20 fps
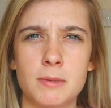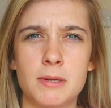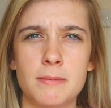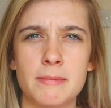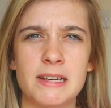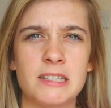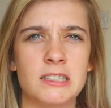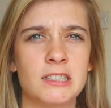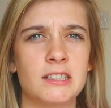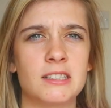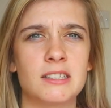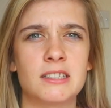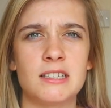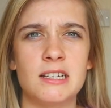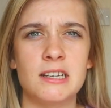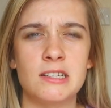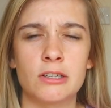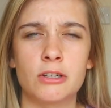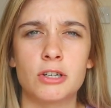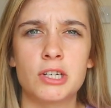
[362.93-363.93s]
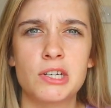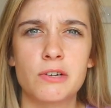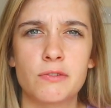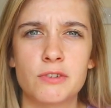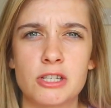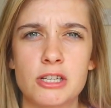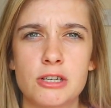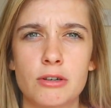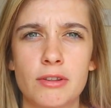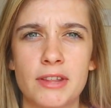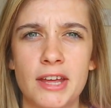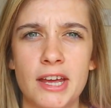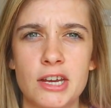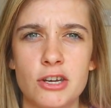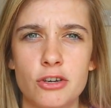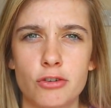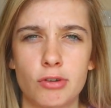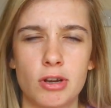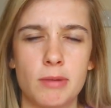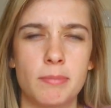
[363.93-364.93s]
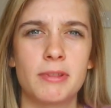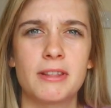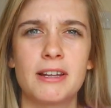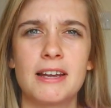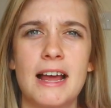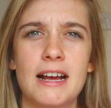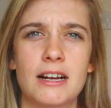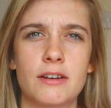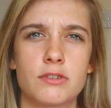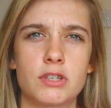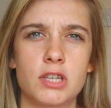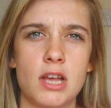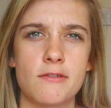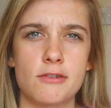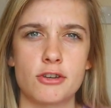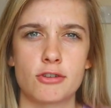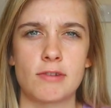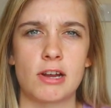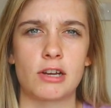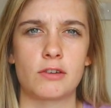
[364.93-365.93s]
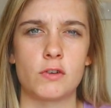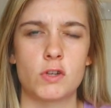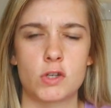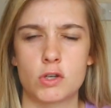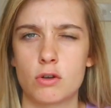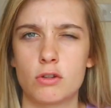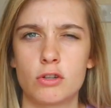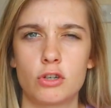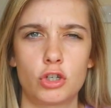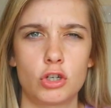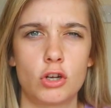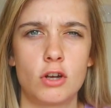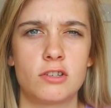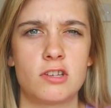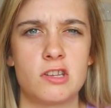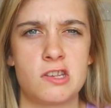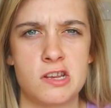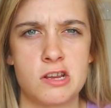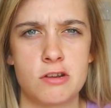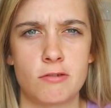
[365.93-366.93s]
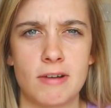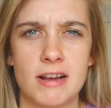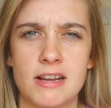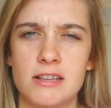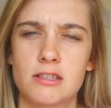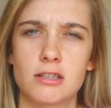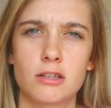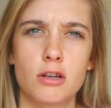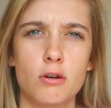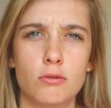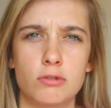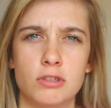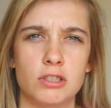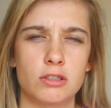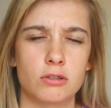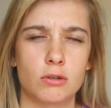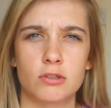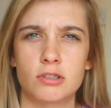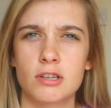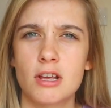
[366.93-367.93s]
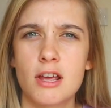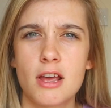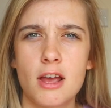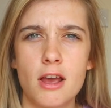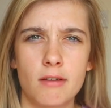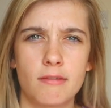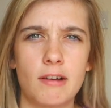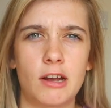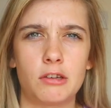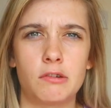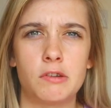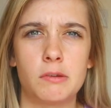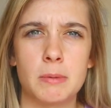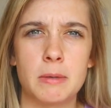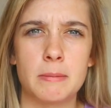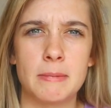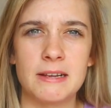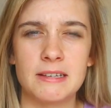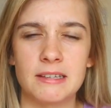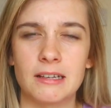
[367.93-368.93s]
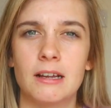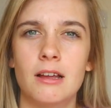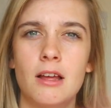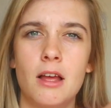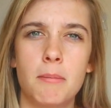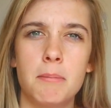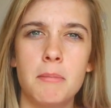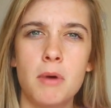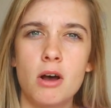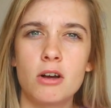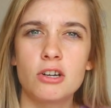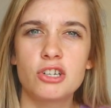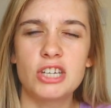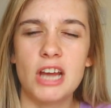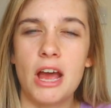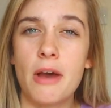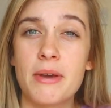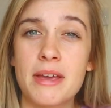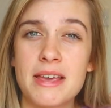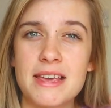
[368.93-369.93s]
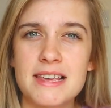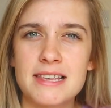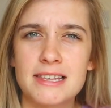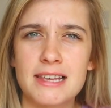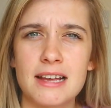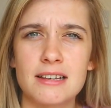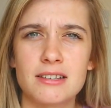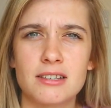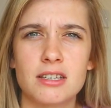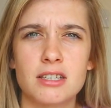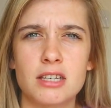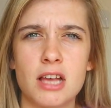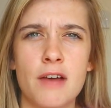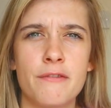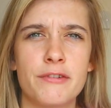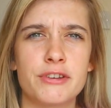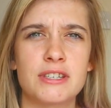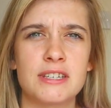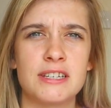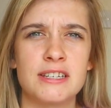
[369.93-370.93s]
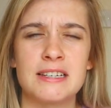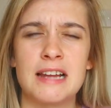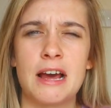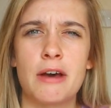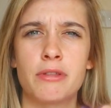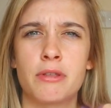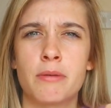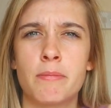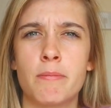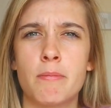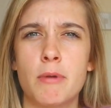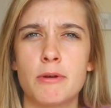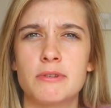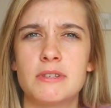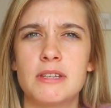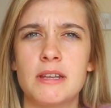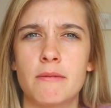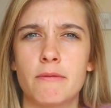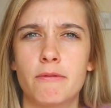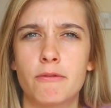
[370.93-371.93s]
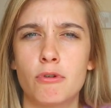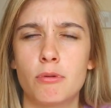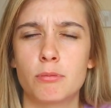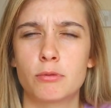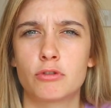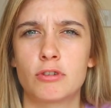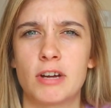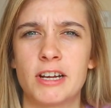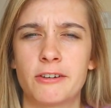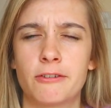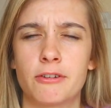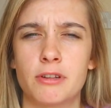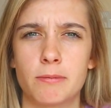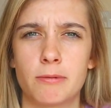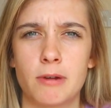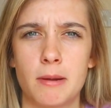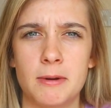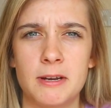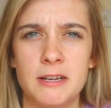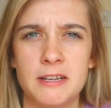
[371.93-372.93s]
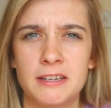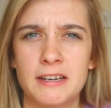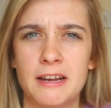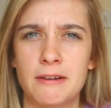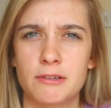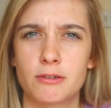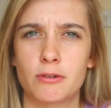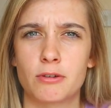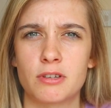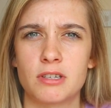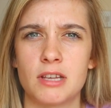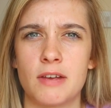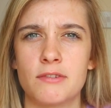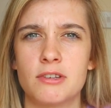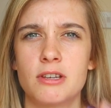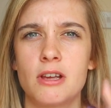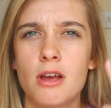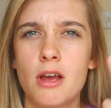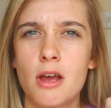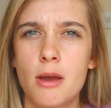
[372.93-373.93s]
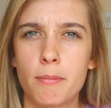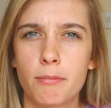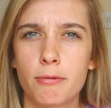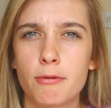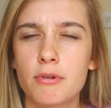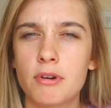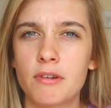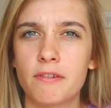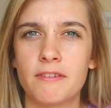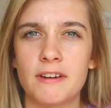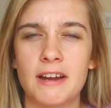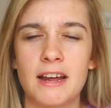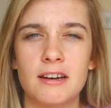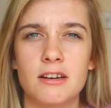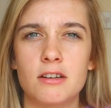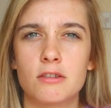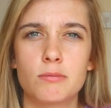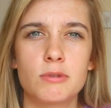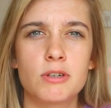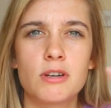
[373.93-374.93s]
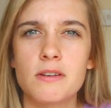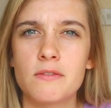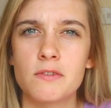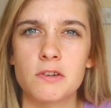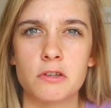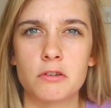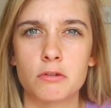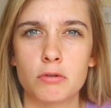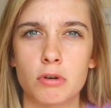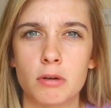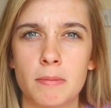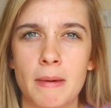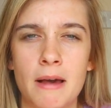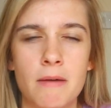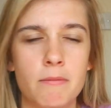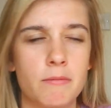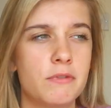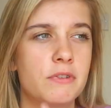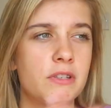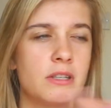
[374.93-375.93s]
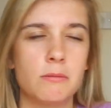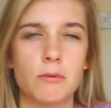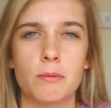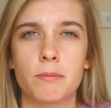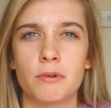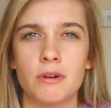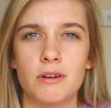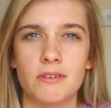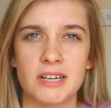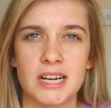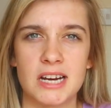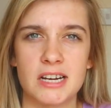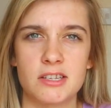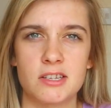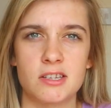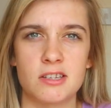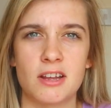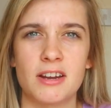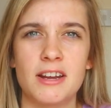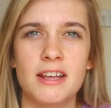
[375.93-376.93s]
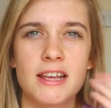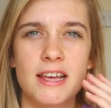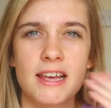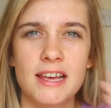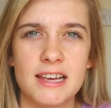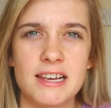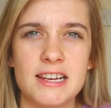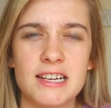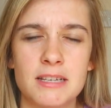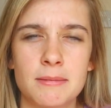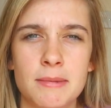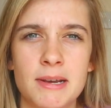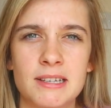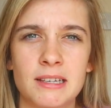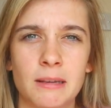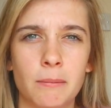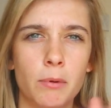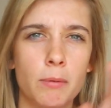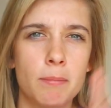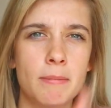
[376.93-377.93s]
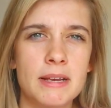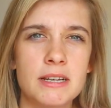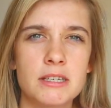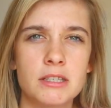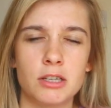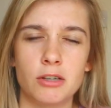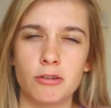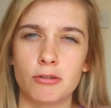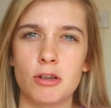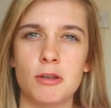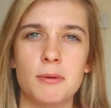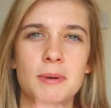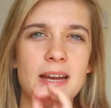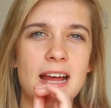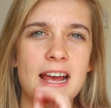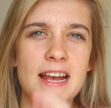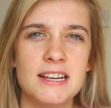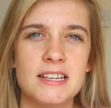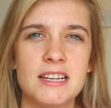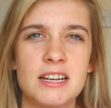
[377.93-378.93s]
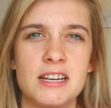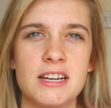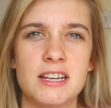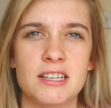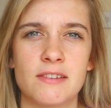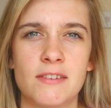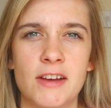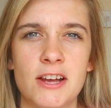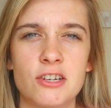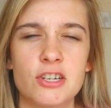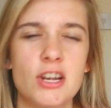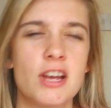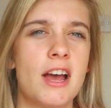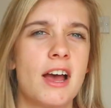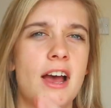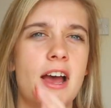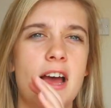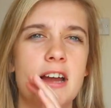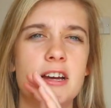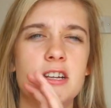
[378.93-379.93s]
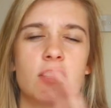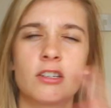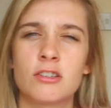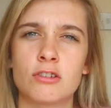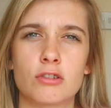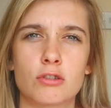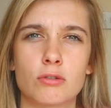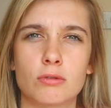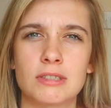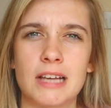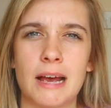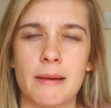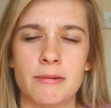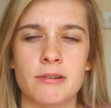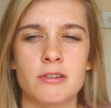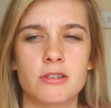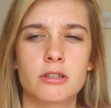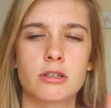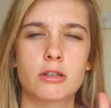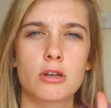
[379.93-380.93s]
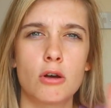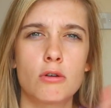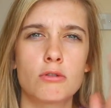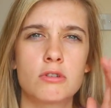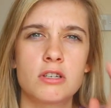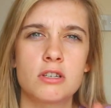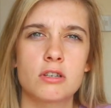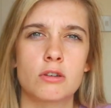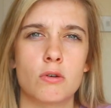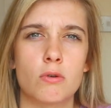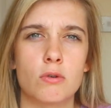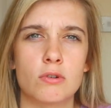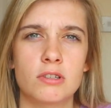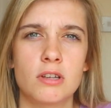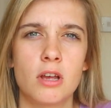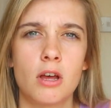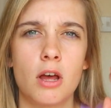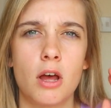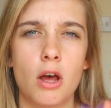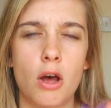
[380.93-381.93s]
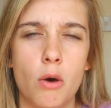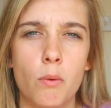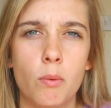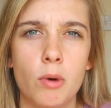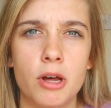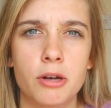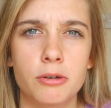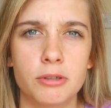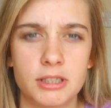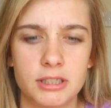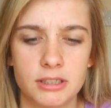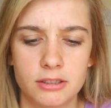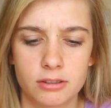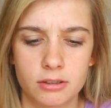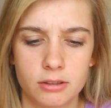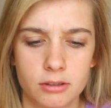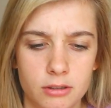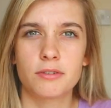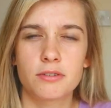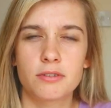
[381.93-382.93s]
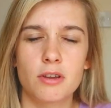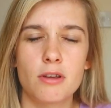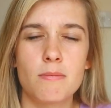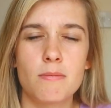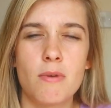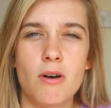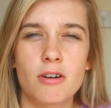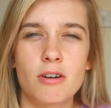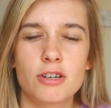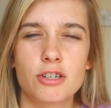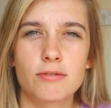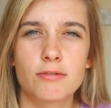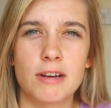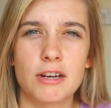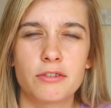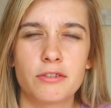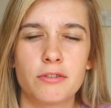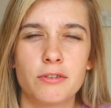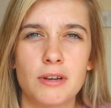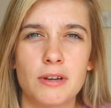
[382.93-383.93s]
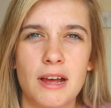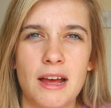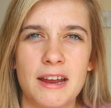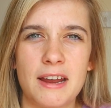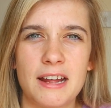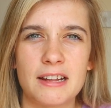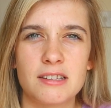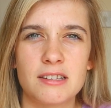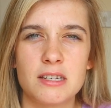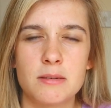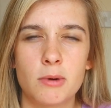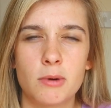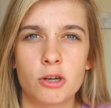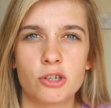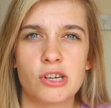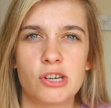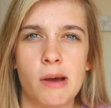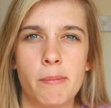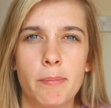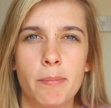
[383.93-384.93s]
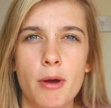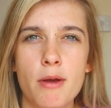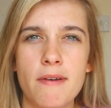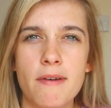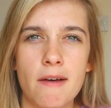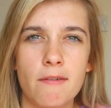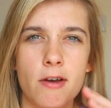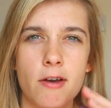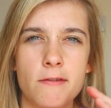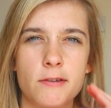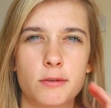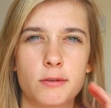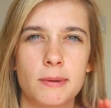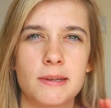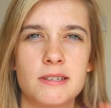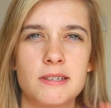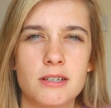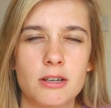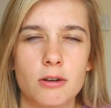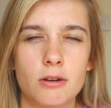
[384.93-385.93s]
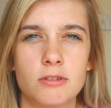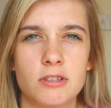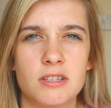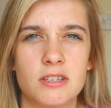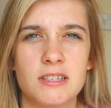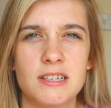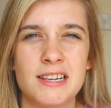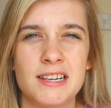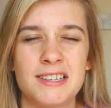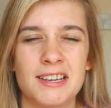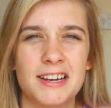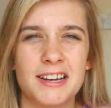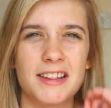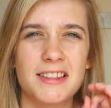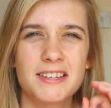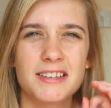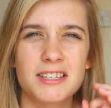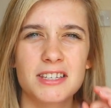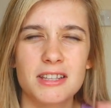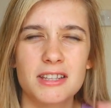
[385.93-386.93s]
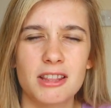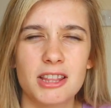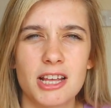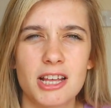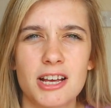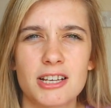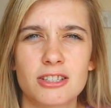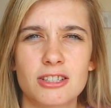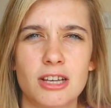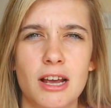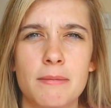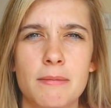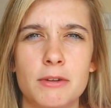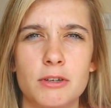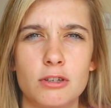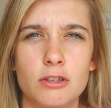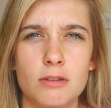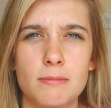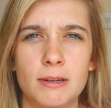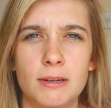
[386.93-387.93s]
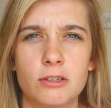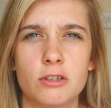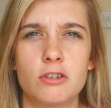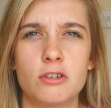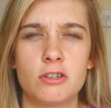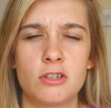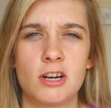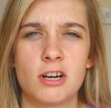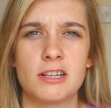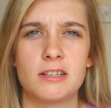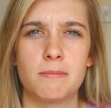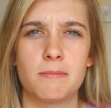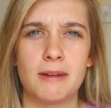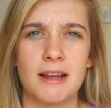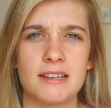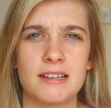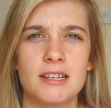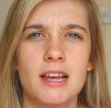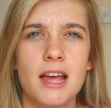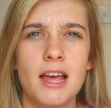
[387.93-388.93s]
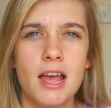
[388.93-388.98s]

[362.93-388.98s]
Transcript: been amazing this season. He obviously got that injury, but the lack of service Rashford's got, the chances he creates, the goals he scores, Rashford's been amazing. Martial, he gets the service. He's now the most informed striker in the Premier League. Now he's got the service. Bruno Fernandes, we don't even need to talk about him. We've seen what Bruno Fernandes has done. He's amazing. But Mason Greenwood, 18 years of age, and he doesn't score tap-ins. The goals he scores are worldies. So Marcus Rashford and Anthony Martial both have over 20 goals this season, and this is the first time that two Manchester United players